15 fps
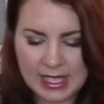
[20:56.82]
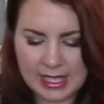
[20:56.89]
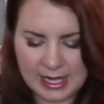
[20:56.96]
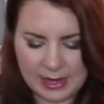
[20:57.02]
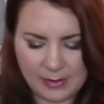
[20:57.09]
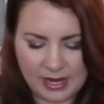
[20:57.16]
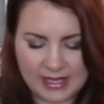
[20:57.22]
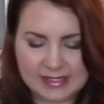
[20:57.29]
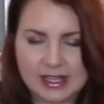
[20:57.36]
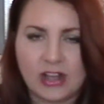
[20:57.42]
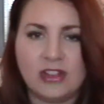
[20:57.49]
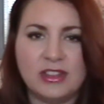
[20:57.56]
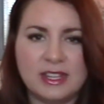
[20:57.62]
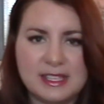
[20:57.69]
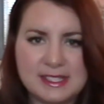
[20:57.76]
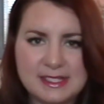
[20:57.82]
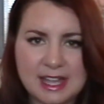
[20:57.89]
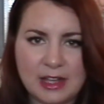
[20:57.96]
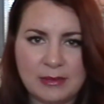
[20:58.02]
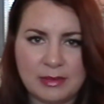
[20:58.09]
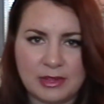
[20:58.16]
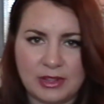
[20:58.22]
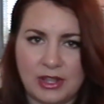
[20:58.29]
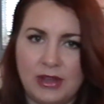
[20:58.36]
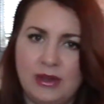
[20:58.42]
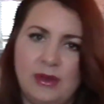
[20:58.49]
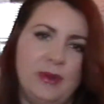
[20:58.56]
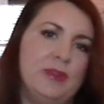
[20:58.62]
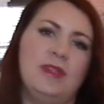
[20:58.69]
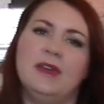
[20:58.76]
Anyways, I'll list down
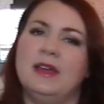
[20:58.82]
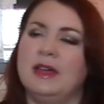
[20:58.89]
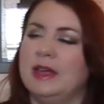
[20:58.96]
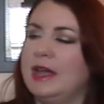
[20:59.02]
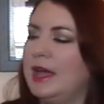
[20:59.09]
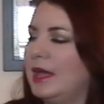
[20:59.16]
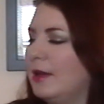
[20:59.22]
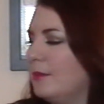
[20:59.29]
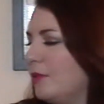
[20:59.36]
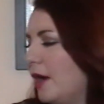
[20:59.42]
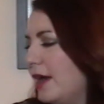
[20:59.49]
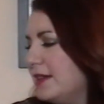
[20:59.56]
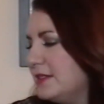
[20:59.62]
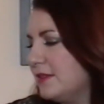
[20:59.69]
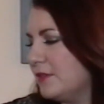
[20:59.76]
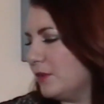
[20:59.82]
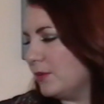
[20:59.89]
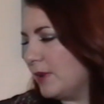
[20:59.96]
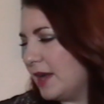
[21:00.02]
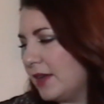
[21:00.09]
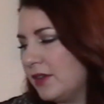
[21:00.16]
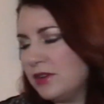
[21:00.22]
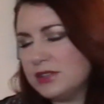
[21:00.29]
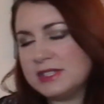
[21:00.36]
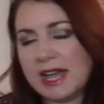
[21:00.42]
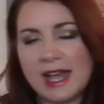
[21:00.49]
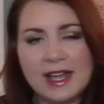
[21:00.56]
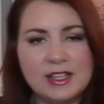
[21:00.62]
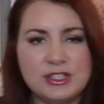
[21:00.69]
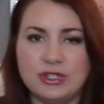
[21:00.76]
below the price of the regular
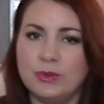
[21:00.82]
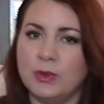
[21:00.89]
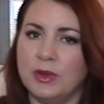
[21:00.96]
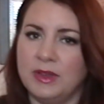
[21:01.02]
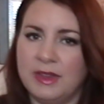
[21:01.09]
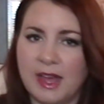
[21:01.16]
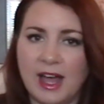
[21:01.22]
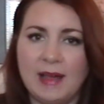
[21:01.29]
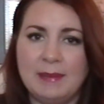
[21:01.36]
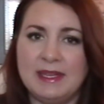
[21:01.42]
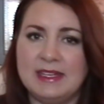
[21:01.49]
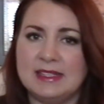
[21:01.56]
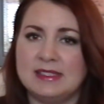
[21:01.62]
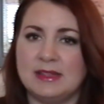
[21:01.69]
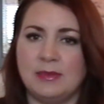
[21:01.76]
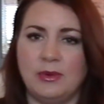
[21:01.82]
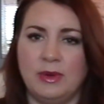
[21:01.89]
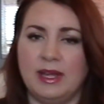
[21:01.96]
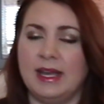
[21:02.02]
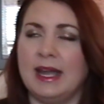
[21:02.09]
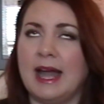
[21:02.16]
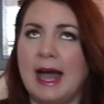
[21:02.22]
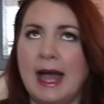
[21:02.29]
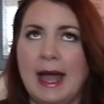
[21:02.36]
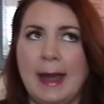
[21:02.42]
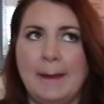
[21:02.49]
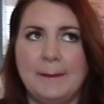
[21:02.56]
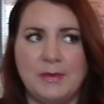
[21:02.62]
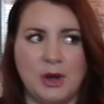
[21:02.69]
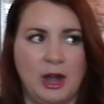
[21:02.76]
size. You will not be disappointed,
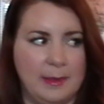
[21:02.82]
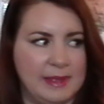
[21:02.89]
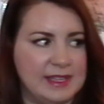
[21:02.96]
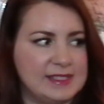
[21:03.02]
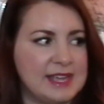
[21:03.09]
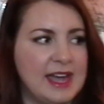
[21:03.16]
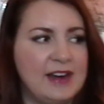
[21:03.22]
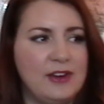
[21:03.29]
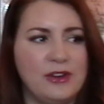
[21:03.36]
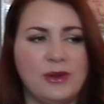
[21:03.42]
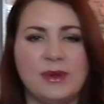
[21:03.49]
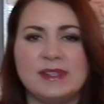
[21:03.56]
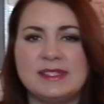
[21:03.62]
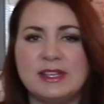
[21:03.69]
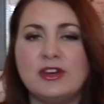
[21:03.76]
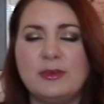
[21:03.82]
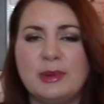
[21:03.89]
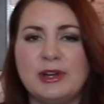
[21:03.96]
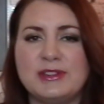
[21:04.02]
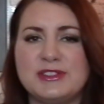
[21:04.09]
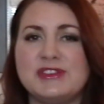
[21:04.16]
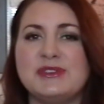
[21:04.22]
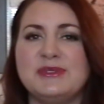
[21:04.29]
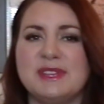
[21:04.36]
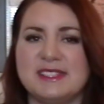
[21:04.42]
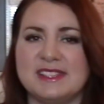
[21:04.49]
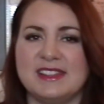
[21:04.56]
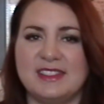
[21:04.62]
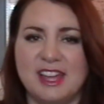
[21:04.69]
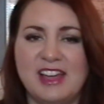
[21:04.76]
I promise. I don't know a single person who
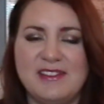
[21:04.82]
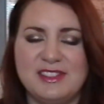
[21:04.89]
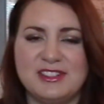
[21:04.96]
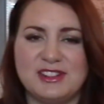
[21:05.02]
doesn't love the